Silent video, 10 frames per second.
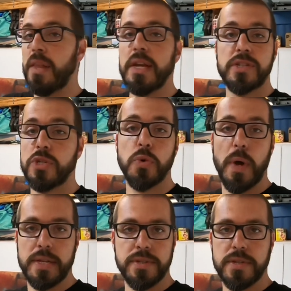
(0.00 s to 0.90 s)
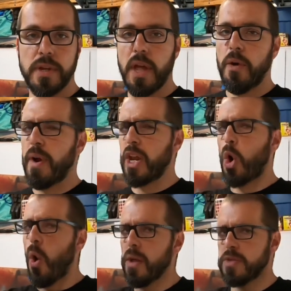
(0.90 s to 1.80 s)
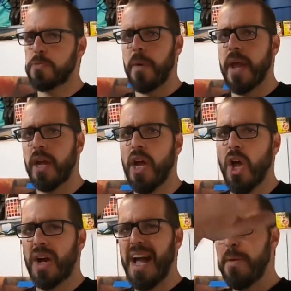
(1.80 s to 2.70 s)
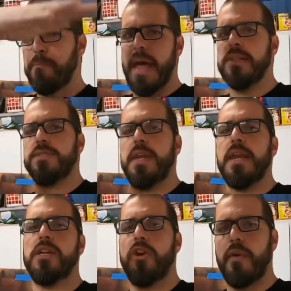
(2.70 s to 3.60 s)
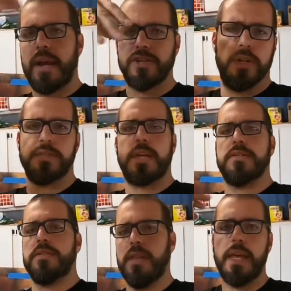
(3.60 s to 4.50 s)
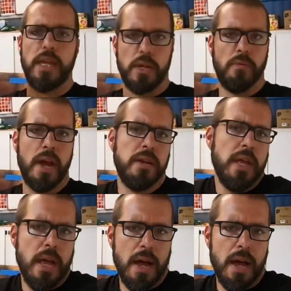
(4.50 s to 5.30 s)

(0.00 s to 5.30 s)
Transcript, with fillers: like to twist, right? A coil spring kind of bends in any direction. It's like a slinky, right?